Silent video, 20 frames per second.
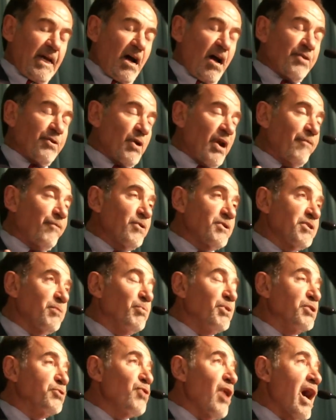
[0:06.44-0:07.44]
Other efforts
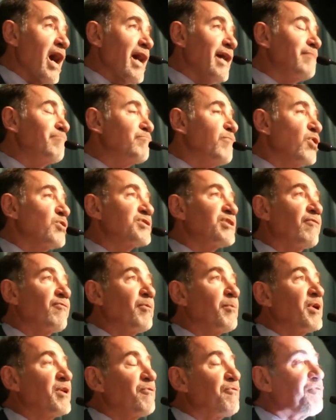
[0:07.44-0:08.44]
had been tried, most of
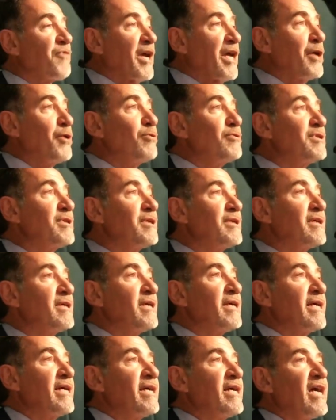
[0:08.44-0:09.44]
them had failed,
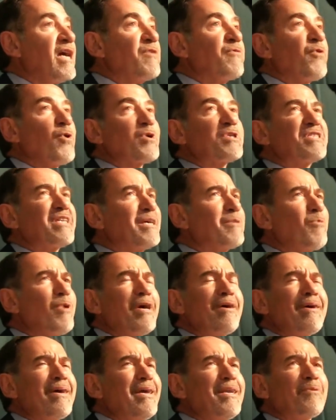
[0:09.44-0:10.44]
and folks said,
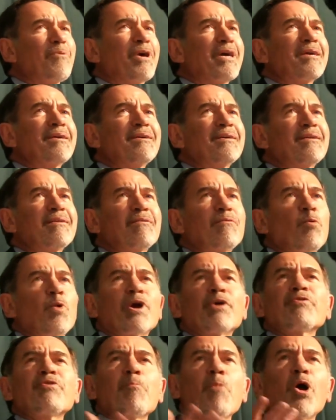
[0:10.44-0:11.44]
well, anyway,
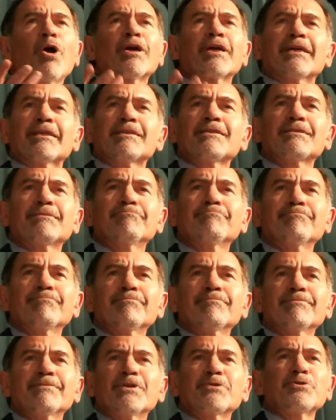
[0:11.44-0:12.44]
where are the markets?
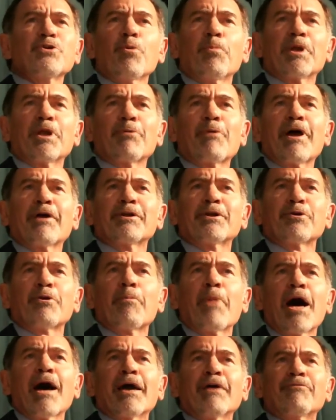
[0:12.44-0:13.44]
There's nobody around here to
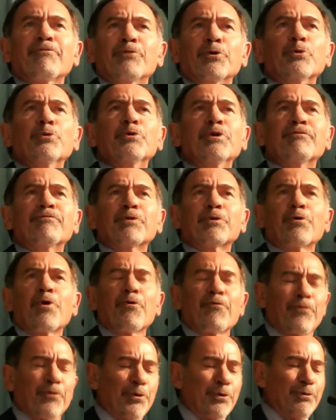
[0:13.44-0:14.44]
buy food if you
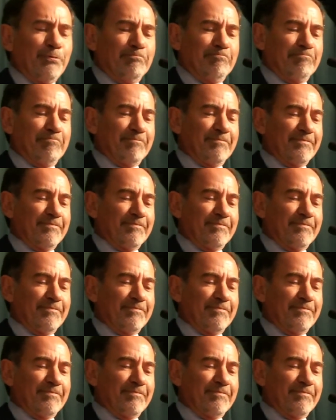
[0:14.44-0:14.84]
grow food.